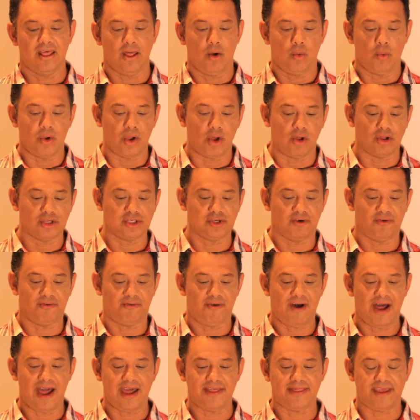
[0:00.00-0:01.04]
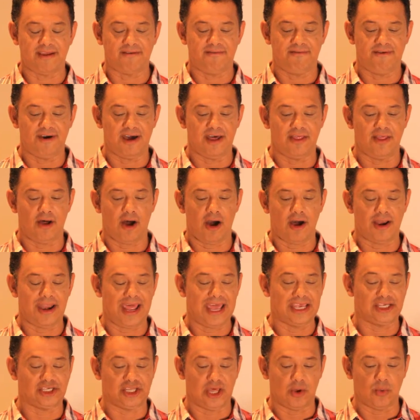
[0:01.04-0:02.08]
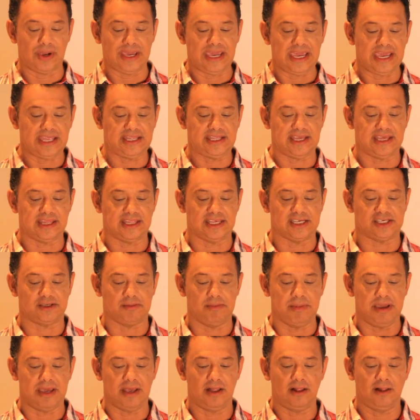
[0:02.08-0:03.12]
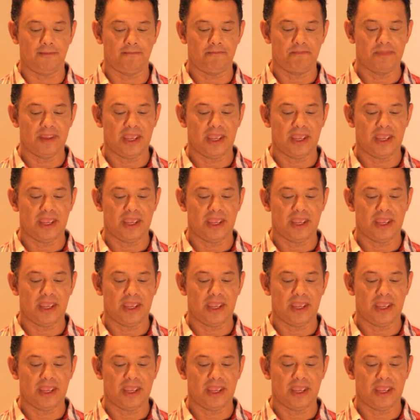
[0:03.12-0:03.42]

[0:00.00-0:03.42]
We also find then further on, as they were eating this meal,